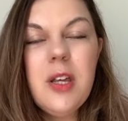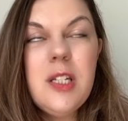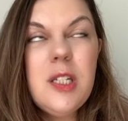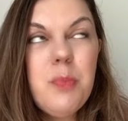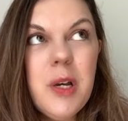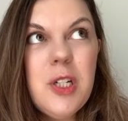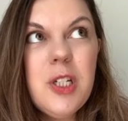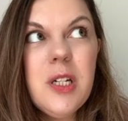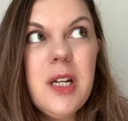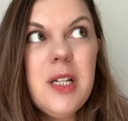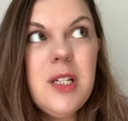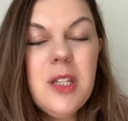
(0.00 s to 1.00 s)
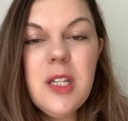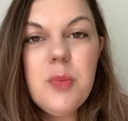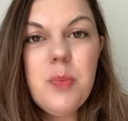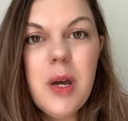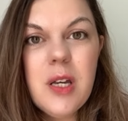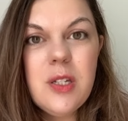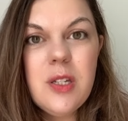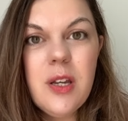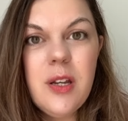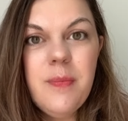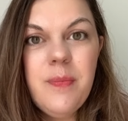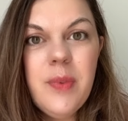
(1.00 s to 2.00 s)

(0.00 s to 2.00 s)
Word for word: especially to this person